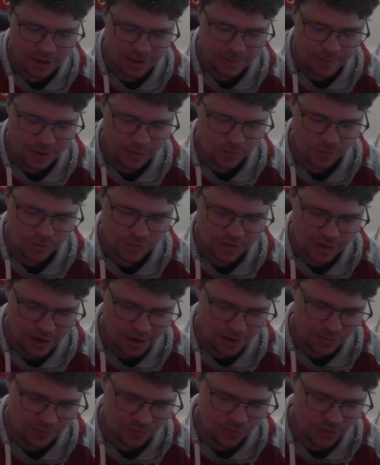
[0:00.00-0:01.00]
But we'll
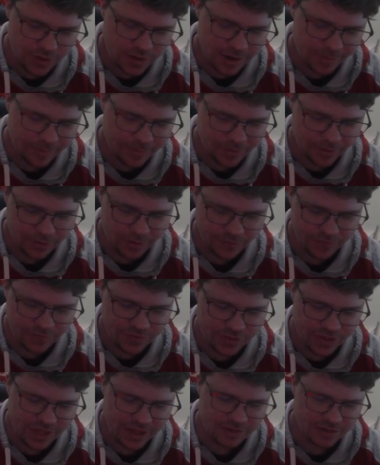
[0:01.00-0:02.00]
start off with a couple of
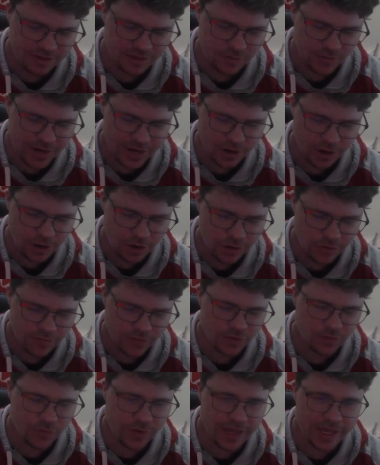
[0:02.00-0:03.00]
things that went
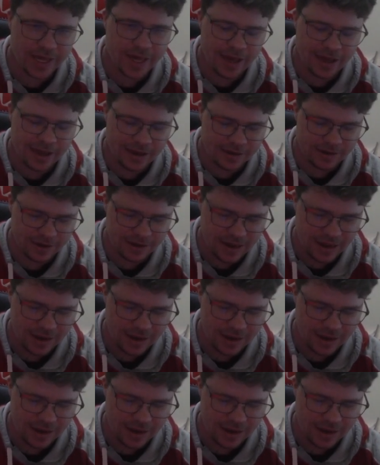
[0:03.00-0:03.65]
over the weekend,